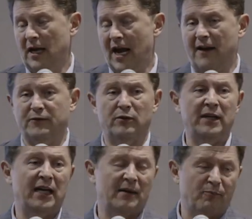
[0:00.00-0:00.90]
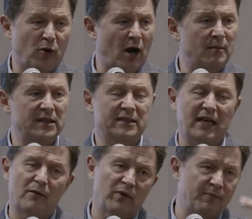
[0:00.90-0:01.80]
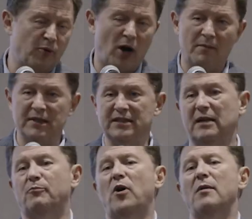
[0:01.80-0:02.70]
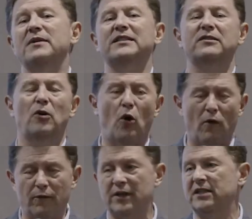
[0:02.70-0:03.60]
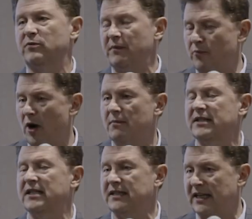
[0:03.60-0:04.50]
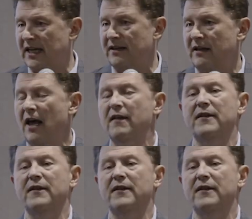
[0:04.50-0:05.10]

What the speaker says: after he had promised and repromised and promised over his repromises again